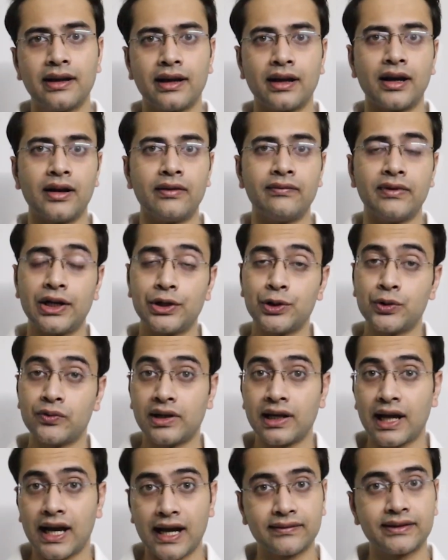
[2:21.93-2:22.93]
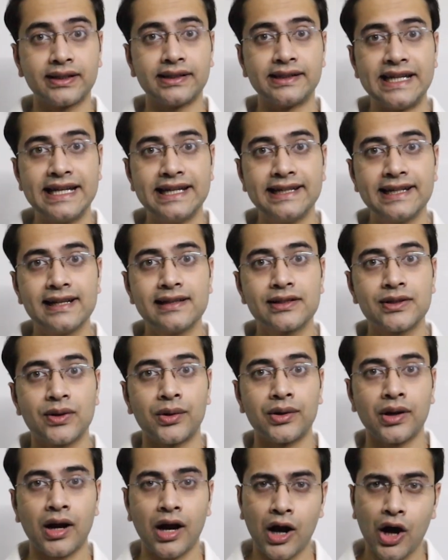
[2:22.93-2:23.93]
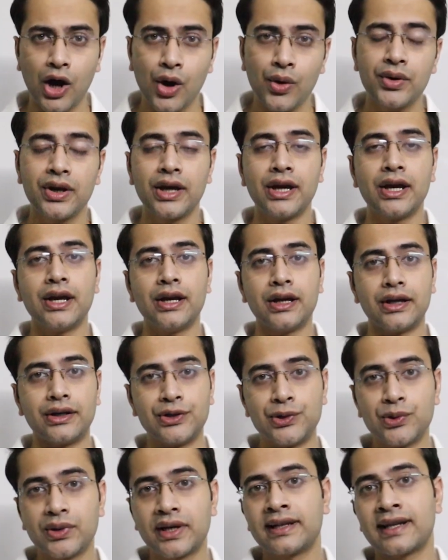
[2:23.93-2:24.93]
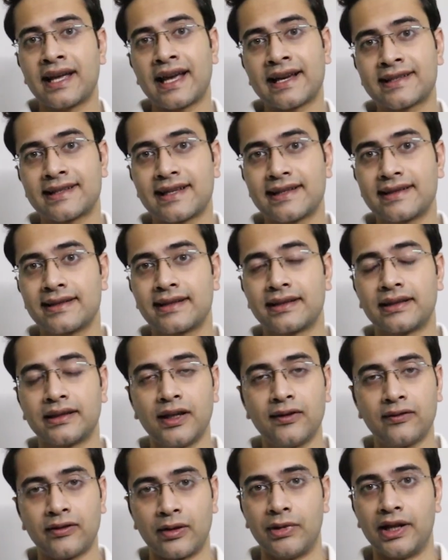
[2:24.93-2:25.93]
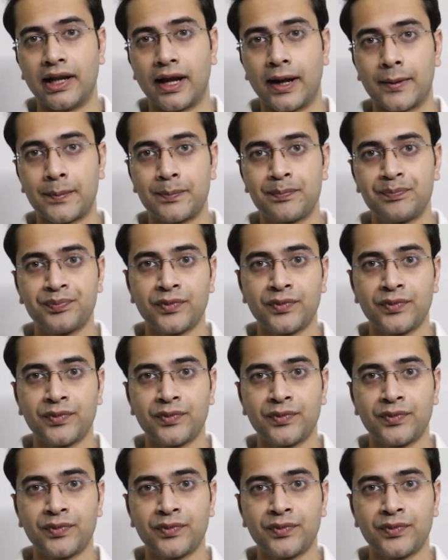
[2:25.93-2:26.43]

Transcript: where you will have the details on how you can access the webinar.